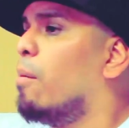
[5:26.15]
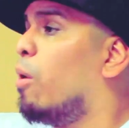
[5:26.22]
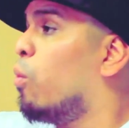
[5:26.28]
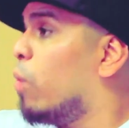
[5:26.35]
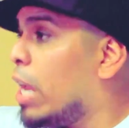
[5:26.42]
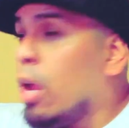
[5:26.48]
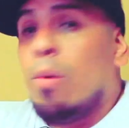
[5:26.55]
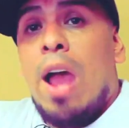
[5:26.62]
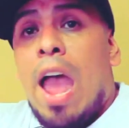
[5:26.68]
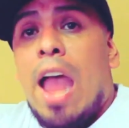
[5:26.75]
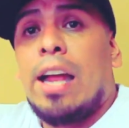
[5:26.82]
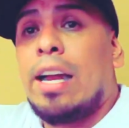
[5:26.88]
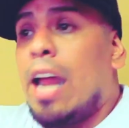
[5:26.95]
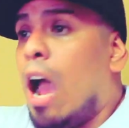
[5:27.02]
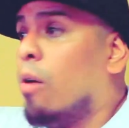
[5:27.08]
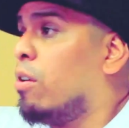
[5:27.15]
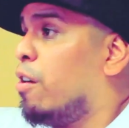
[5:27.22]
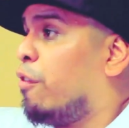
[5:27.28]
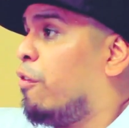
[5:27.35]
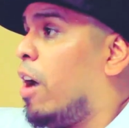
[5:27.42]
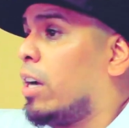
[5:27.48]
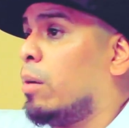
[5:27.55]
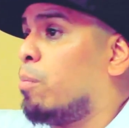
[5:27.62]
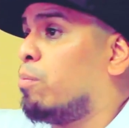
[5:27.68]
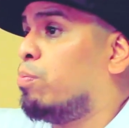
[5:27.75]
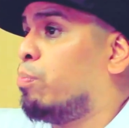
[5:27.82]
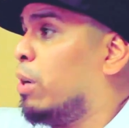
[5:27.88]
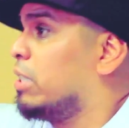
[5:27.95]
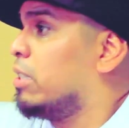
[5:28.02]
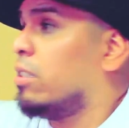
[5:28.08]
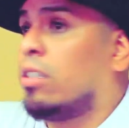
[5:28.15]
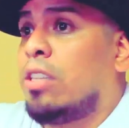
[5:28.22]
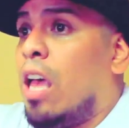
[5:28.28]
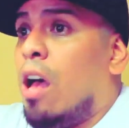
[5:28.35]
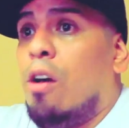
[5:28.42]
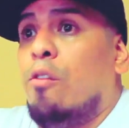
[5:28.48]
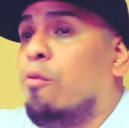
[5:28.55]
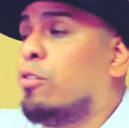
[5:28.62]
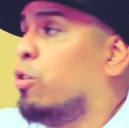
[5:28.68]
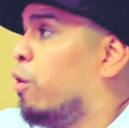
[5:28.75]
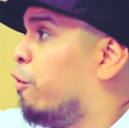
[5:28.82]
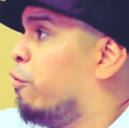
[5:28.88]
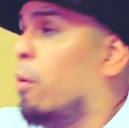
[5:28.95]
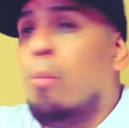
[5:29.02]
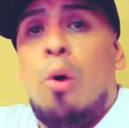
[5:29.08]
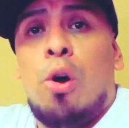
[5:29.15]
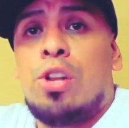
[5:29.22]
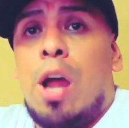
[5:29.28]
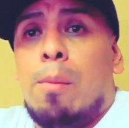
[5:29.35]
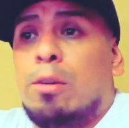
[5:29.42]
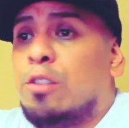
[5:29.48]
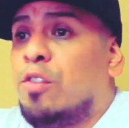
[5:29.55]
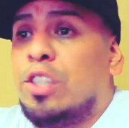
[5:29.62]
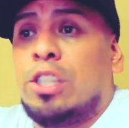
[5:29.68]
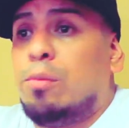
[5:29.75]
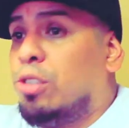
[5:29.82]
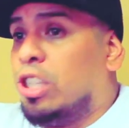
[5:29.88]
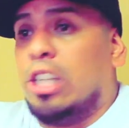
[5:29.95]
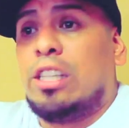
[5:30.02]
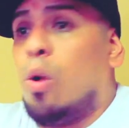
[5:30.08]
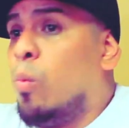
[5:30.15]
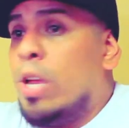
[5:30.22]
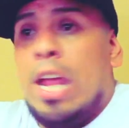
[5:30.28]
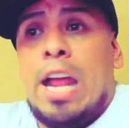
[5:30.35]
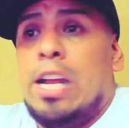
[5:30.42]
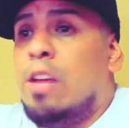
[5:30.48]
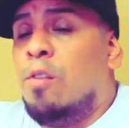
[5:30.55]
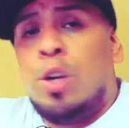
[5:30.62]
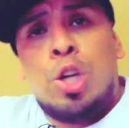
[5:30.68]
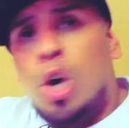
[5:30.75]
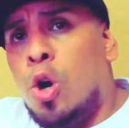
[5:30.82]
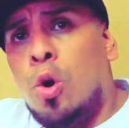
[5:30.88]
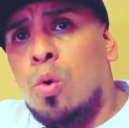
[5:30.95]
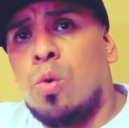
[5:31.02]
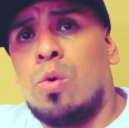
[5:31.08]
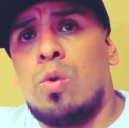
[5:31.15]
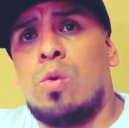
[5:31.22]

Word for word: But we were hanging out in the fucking prison cell doing football numbers for some shit that we ain't even do.